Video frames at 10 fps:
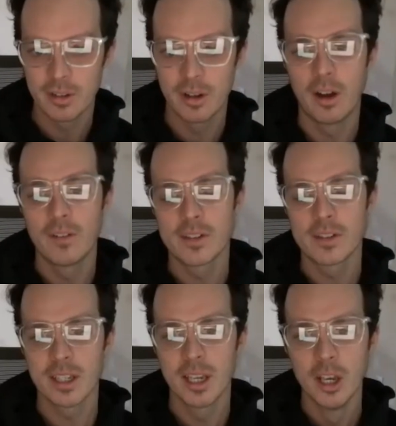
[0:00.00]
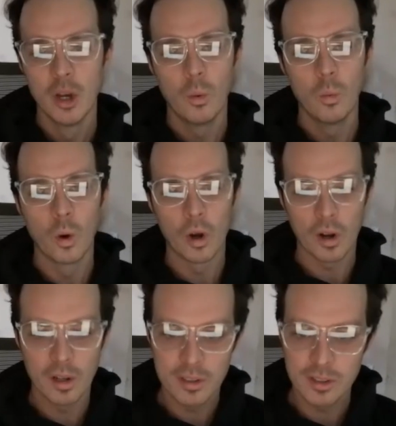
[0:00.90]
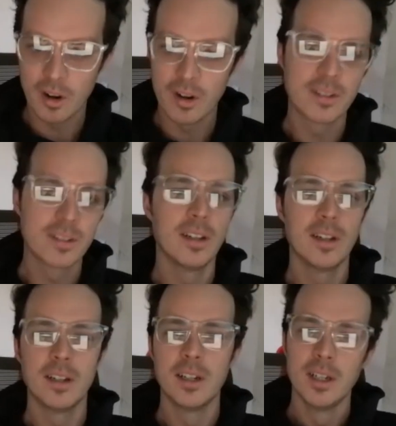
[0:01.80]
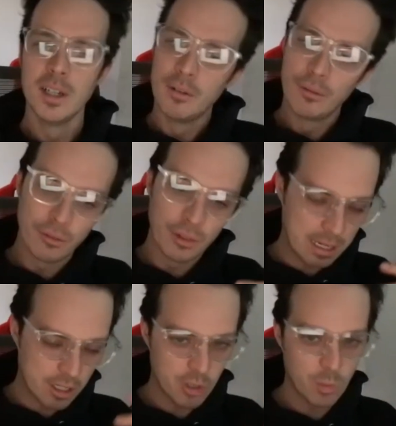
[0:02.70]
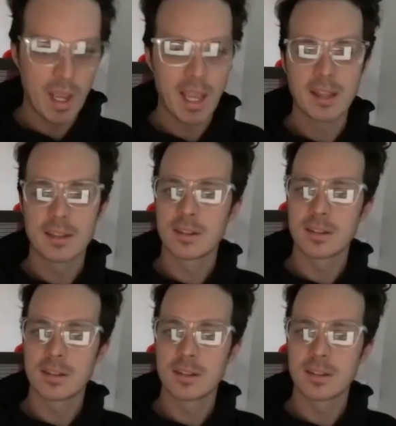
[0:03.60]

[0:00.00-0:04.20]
Obviously, work started to fluctuate.